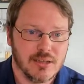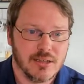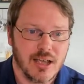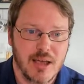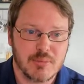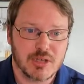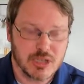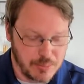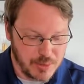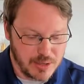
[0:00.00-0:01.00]
I'm just
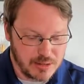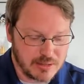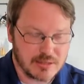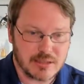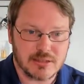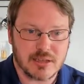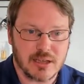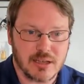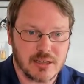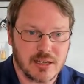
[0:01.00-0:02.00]
going to put this is
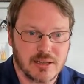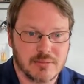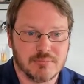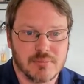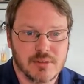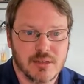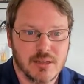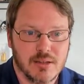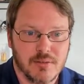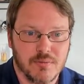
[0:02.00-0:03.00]
a
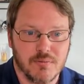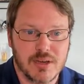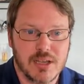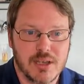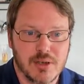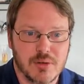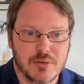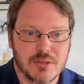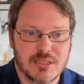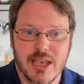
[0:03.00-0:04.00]
video
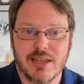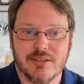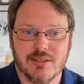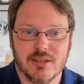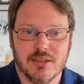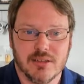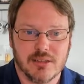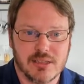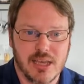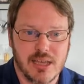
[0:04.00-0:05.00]
test
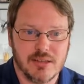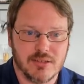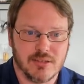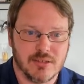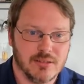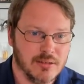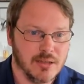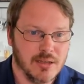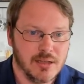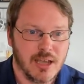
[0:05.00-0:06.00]
case.
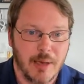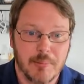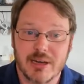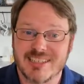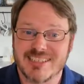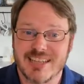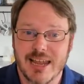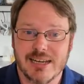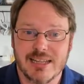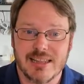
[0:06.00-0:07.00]
I'm going to
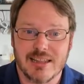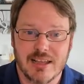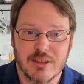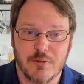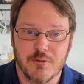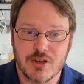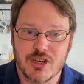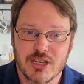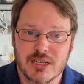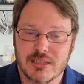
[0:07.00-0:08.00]
assign it the
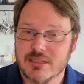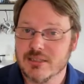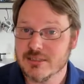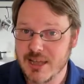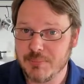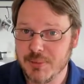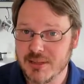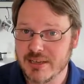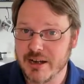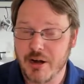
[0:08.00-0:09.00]
phishing template
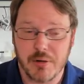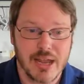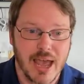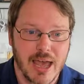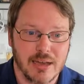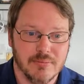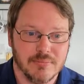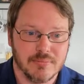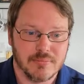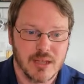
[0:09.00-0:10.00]
that I already had.
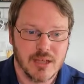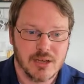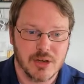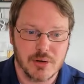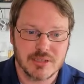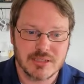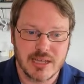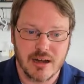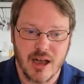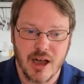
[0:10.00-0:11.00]
Notice
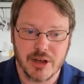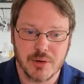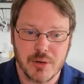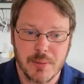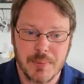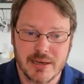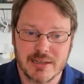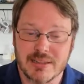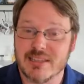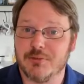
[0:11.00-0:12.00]
that auto
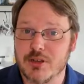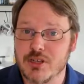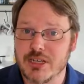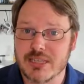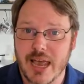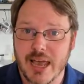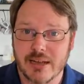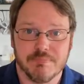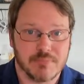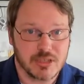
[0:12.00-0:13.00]
appended the phishing
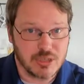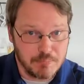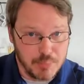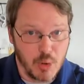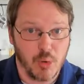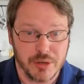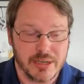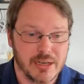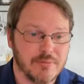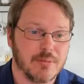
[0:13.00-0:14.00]
tag because it pulled it
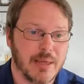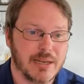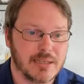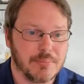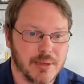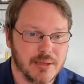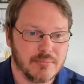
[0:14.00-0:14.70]
in from that template.